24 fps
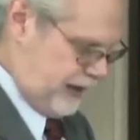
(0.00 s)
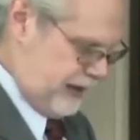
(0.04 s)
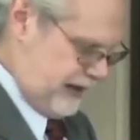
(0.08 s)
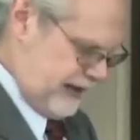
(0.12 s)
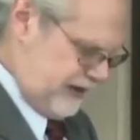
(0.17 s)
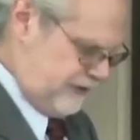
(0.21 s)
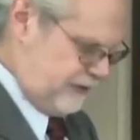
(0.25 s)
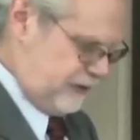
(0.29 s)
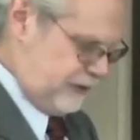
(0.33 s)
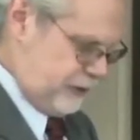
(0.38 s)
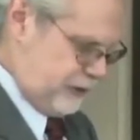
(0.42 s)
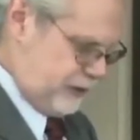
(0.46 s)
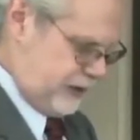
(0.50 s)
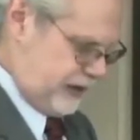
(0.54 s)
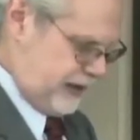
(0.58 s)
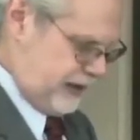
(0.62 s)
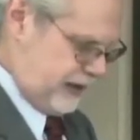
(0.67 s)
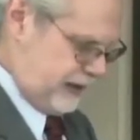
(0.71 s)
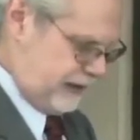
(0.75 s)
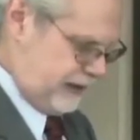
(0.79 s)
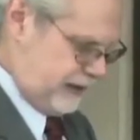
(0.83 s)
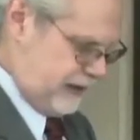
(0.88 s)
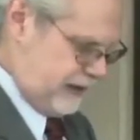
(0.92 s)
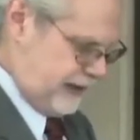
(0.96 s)
If you
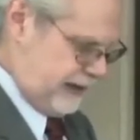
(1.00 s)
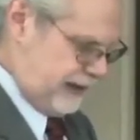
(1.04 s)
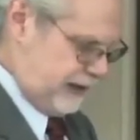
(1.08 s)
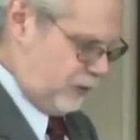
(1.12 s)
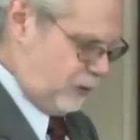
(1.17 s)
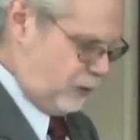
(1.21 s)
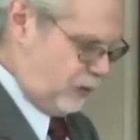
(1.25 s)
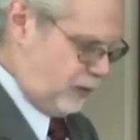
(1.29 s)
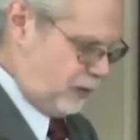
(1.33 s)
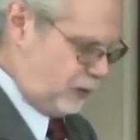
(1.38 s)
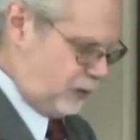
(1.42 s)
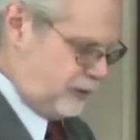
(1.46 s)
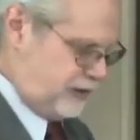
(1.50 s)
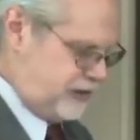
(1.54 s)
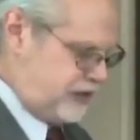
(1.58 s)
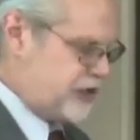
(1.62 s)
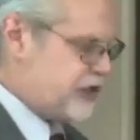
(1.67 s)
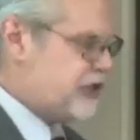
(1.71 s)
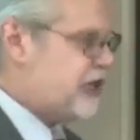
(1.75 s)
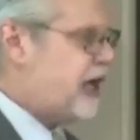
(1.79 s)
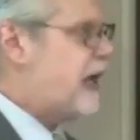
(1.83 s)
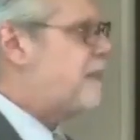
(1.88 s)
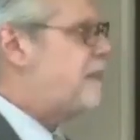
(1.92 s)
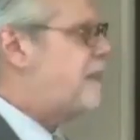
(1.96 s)
can, it will
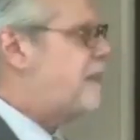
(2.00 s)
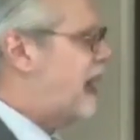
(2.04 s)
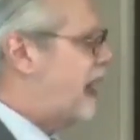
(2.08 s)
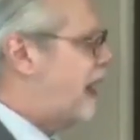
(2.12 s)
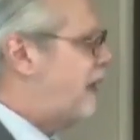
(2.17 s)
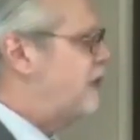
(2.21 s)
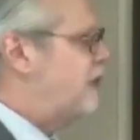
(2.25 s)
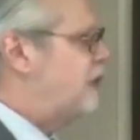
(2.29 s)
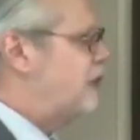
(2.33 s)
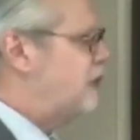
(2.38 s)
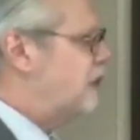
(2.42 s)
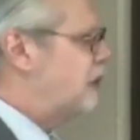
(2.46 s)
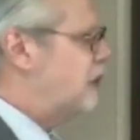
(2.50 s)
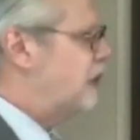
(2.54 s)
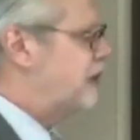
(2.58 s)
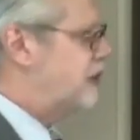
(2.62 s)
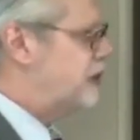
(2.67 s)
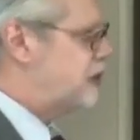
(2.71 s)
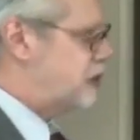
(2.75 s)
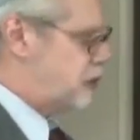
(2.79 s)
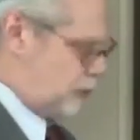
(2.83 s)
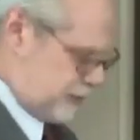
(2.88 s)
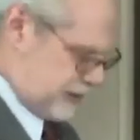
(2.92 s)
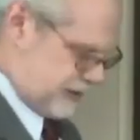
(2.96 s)
reshape how you look
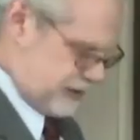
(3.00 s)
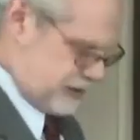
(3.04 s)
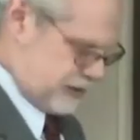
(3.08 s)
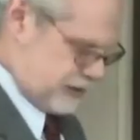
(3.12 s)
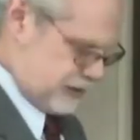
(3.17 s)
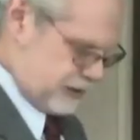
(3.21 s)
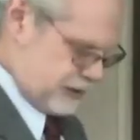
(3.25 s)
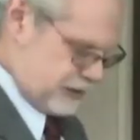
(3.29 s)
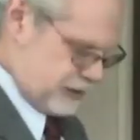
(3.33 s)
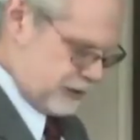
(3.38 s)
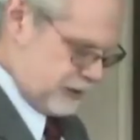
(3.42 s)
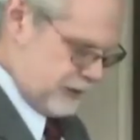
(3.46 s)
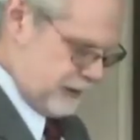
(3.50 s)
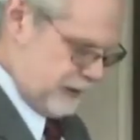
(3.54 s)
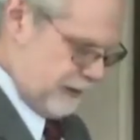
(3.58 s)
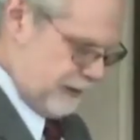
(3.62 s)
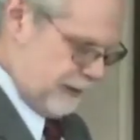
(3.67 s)
at your business.